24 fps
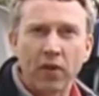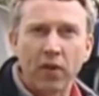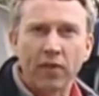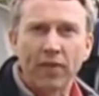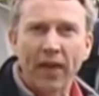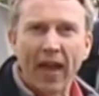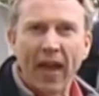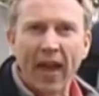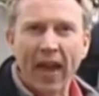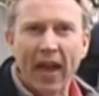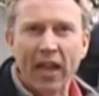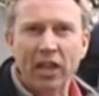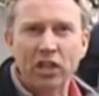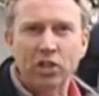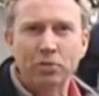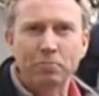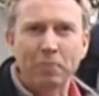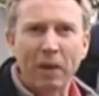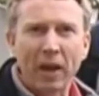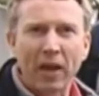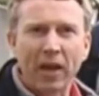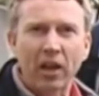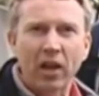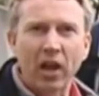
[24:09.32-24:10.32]
of a
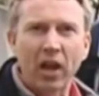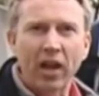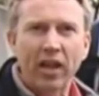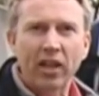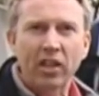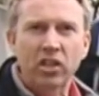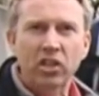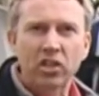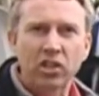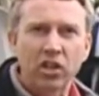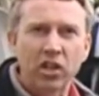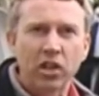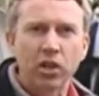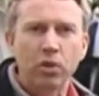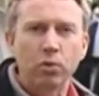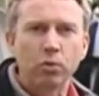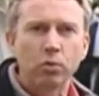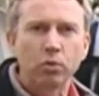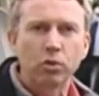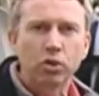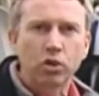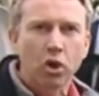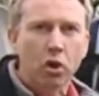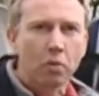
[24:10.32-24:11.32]
hatchback-like
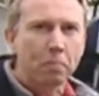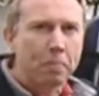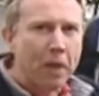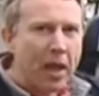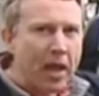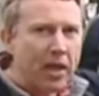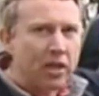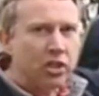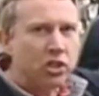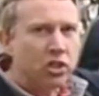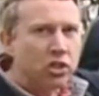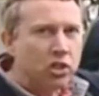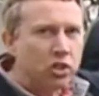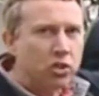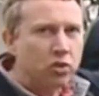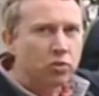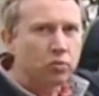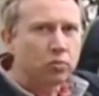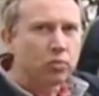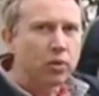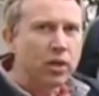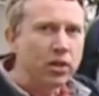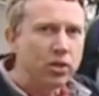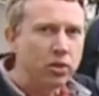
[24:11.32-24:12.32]
single top-hinged
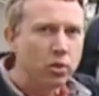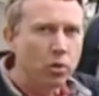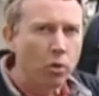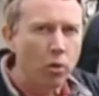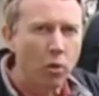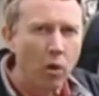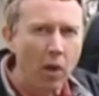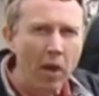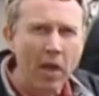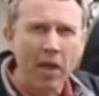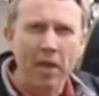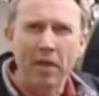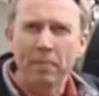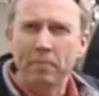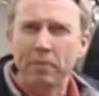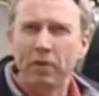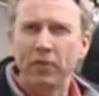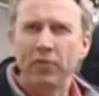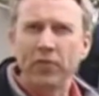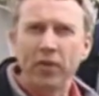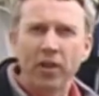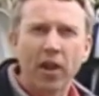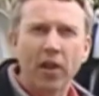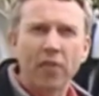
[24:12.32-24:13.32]
rear door. But
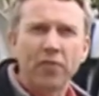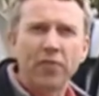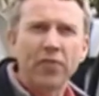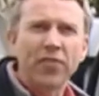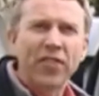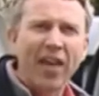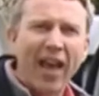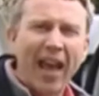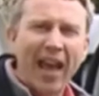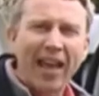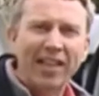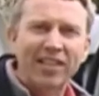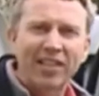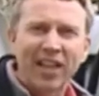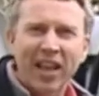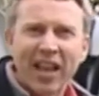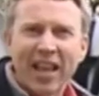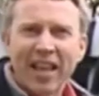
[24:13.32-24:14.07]
if you go for that,